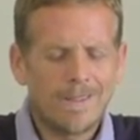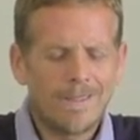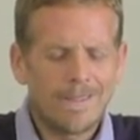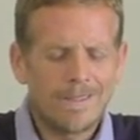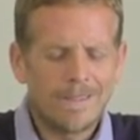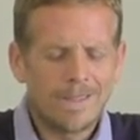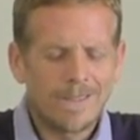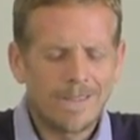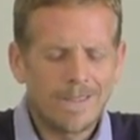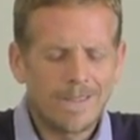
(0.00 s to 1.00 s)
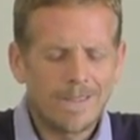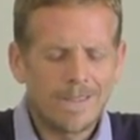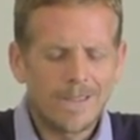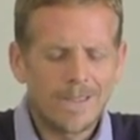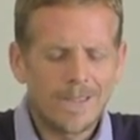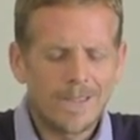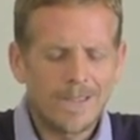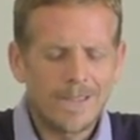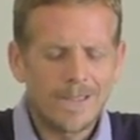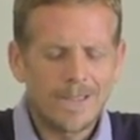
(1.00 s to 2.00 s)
Nothing is said.